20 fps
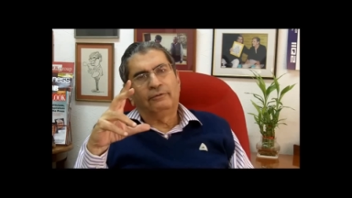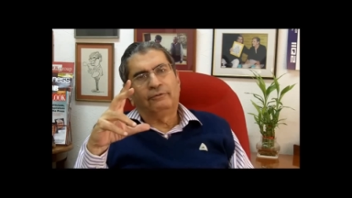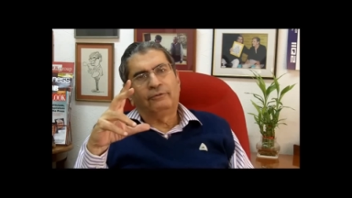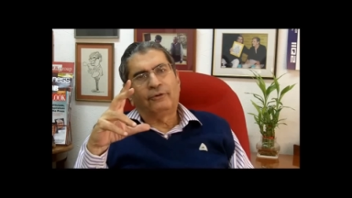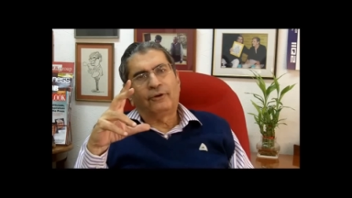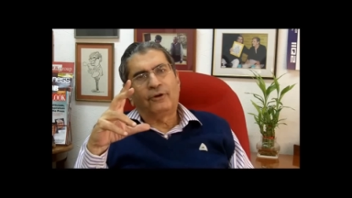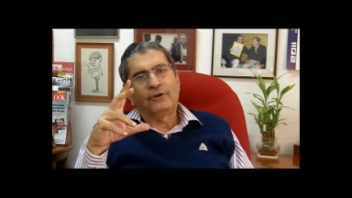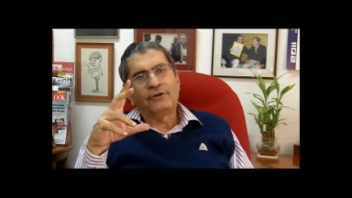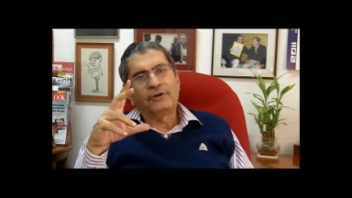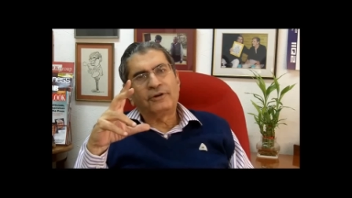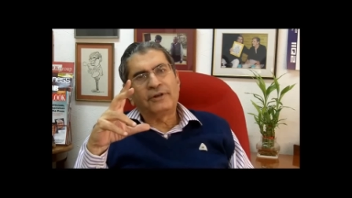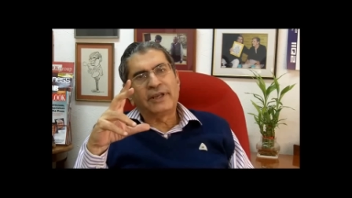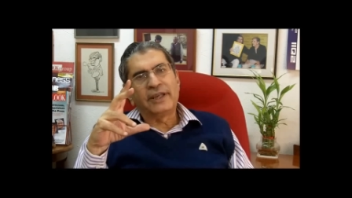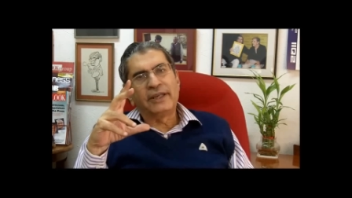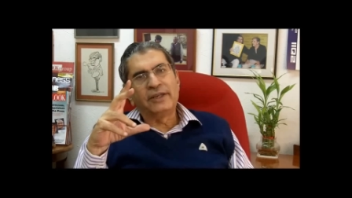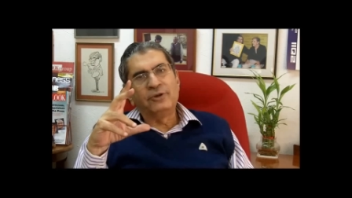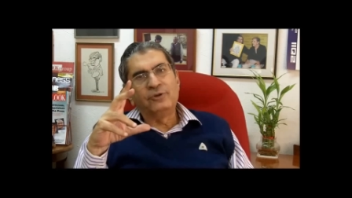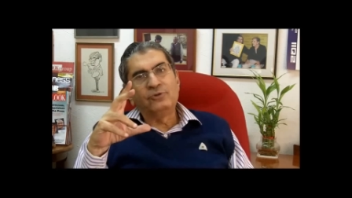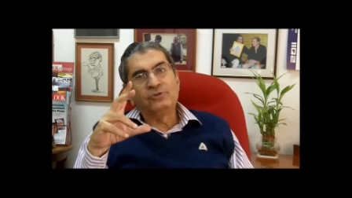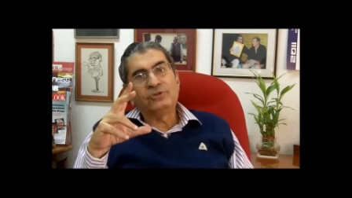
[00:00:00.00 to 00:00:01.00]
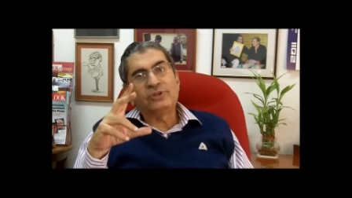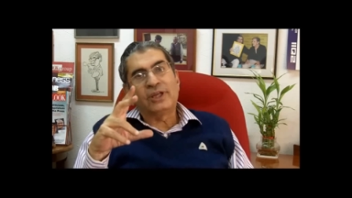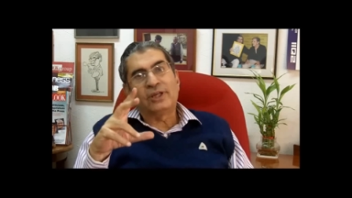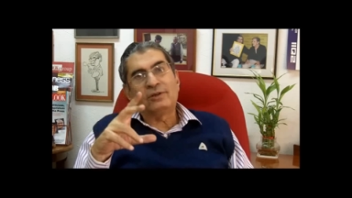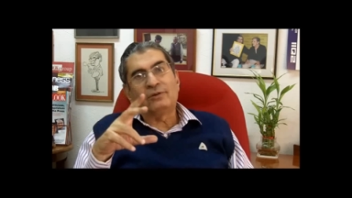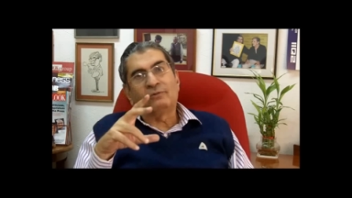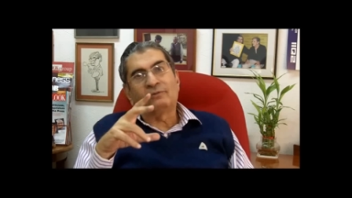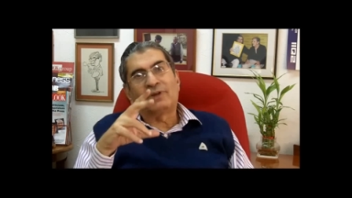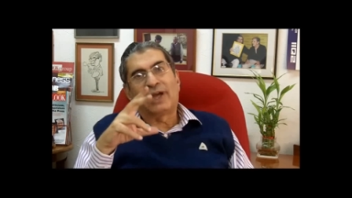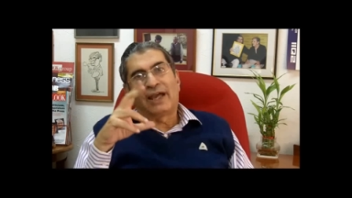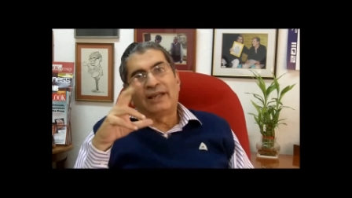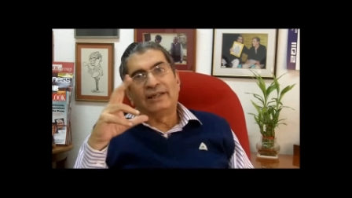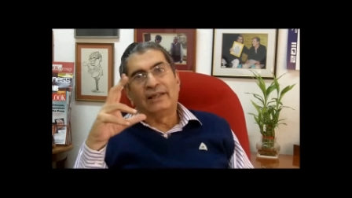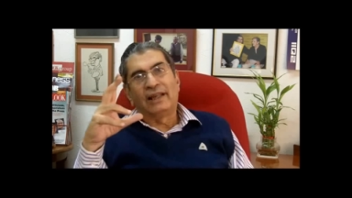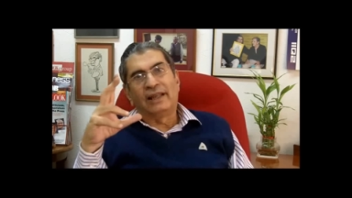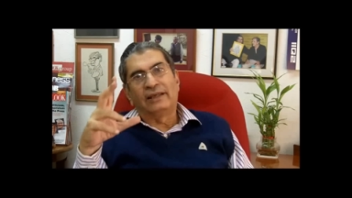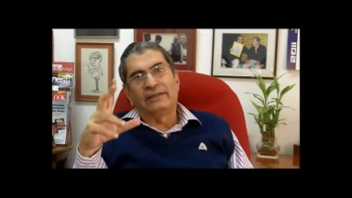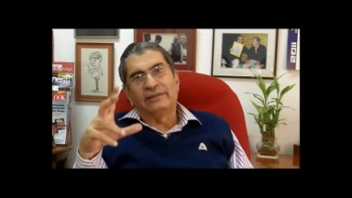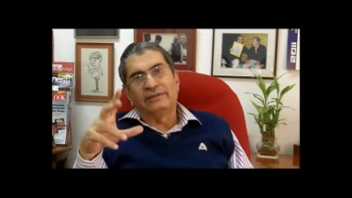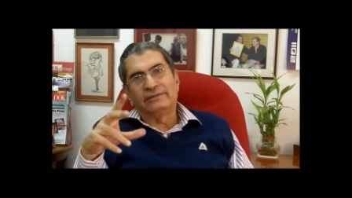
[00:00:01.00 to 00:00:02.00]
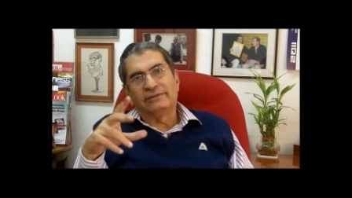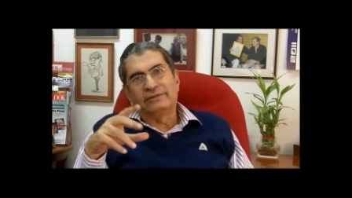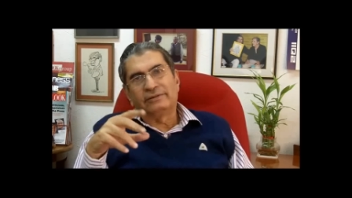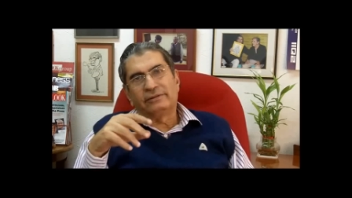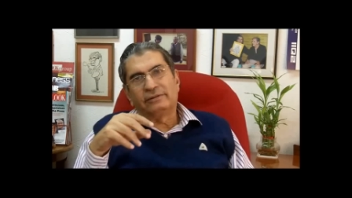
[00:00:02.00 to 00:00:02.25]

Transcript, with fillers: for a new set of guidelines.